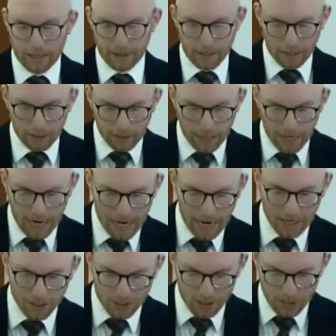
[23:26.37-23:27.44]
that the
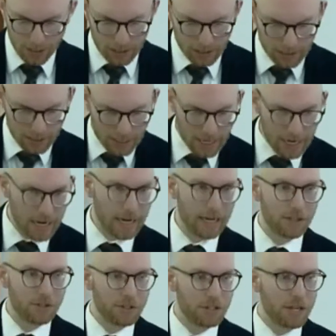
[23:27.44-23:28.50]
last
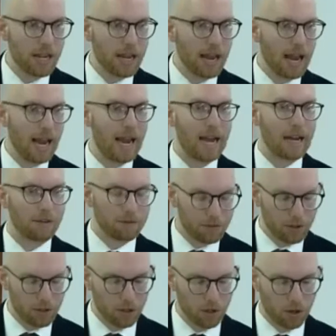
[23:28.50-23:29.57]
days
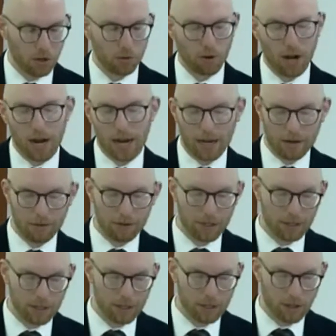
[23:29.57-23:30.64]
have arrived.